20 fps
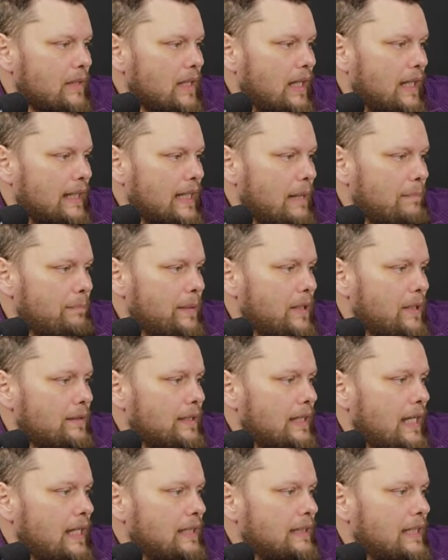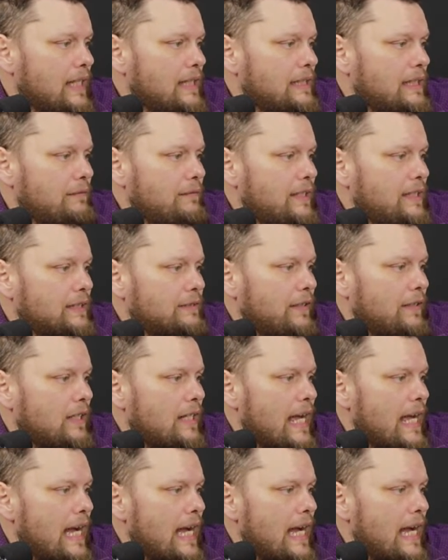Kepir, the NKJV is
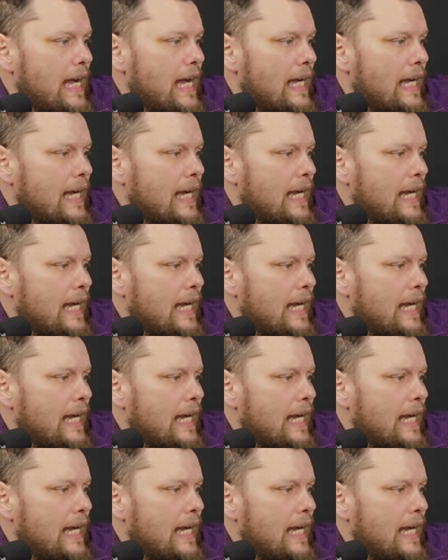very accurate.